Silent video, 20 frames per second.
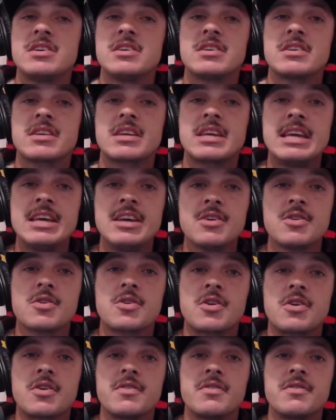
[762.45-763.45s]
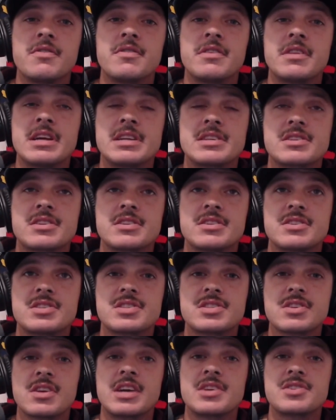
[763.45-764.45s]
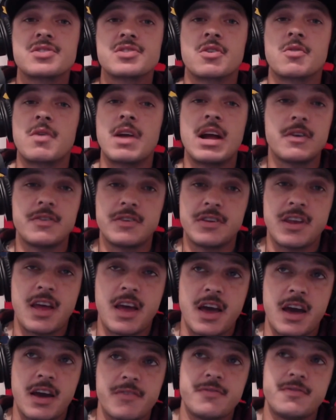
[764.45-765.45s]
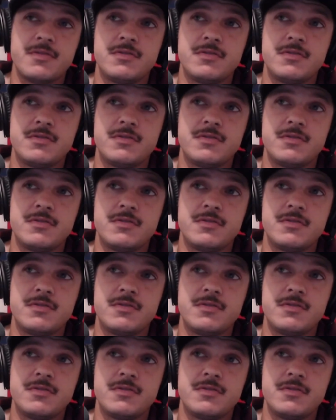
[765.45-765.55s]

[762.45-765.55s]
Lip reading: killer that's going to slice our round in half.